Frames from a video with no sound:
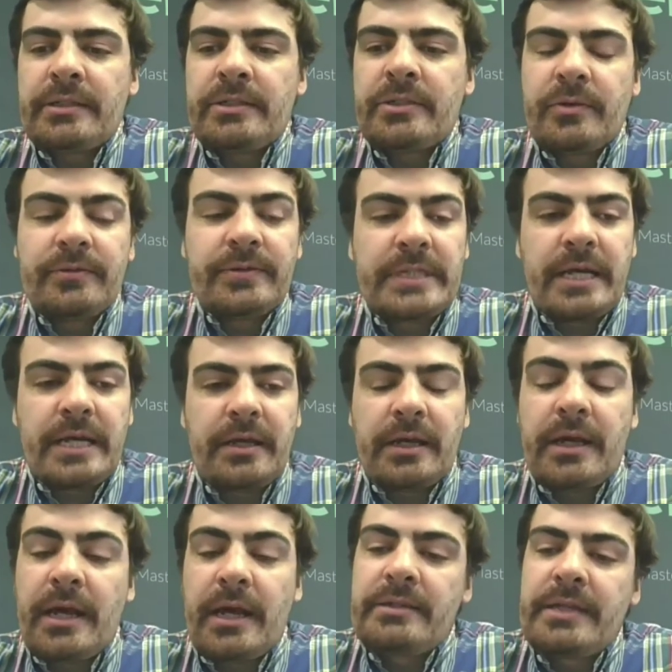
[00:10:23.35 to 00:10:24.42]
sort of staying in
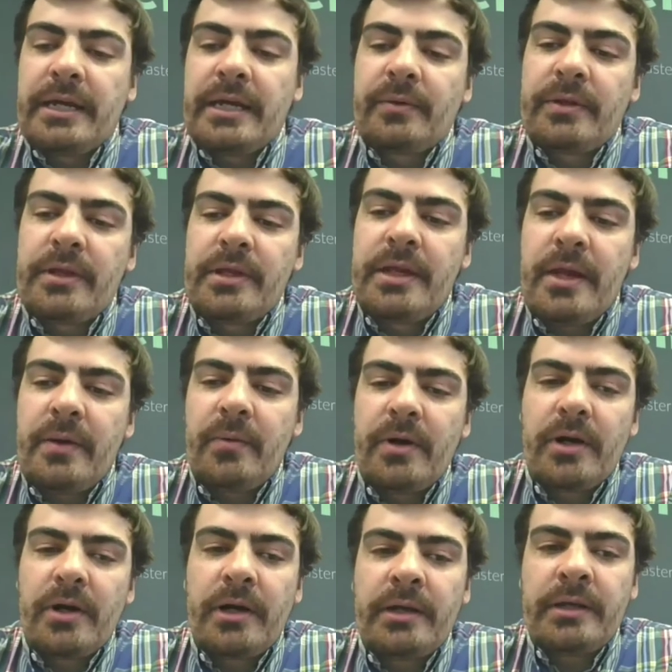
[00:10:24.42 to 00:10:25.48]
contact with the
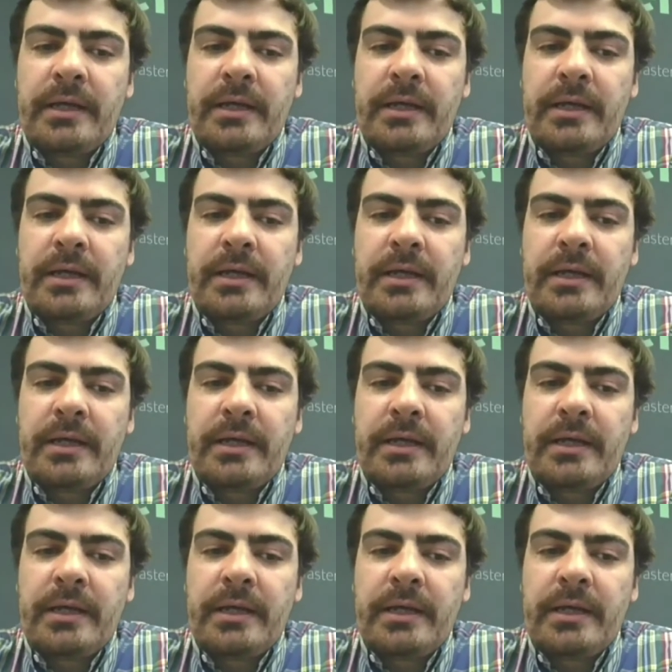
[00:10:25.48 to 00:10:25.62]
network